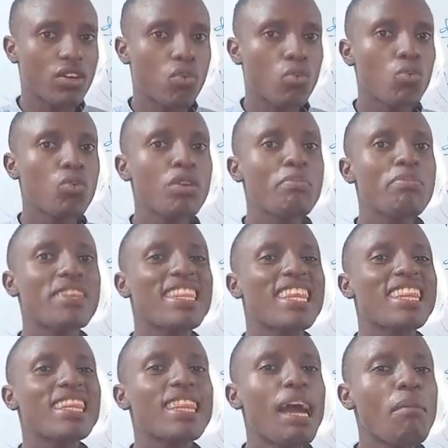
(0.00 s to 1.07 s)
will be the
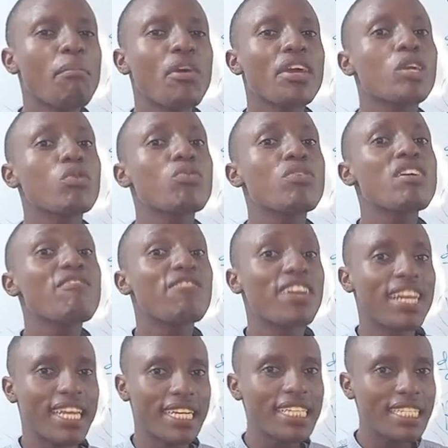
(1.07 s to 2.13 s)
thermal
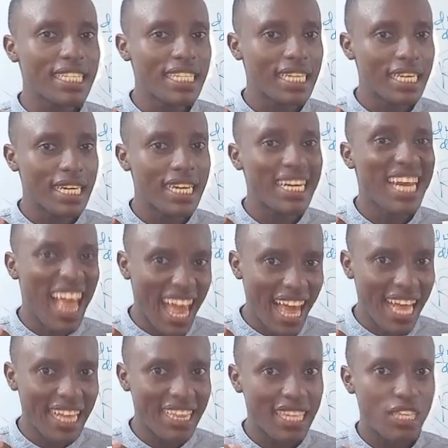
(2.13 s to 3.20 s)
equivalent
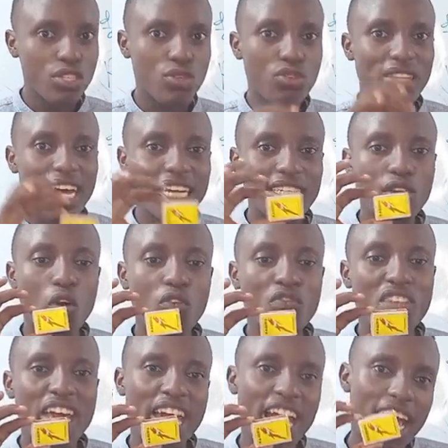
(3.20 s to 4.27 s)
length to that of
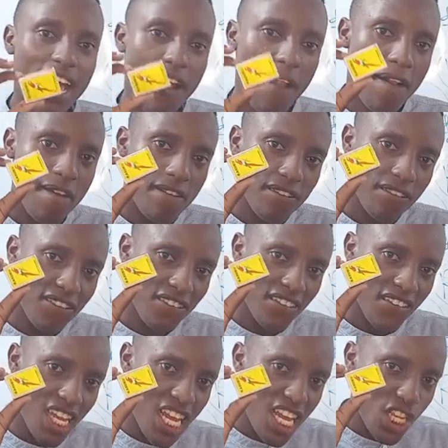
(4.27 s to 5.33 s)
the
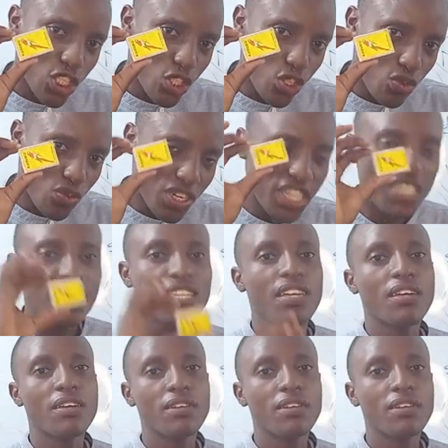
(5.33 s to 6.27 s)
insulator.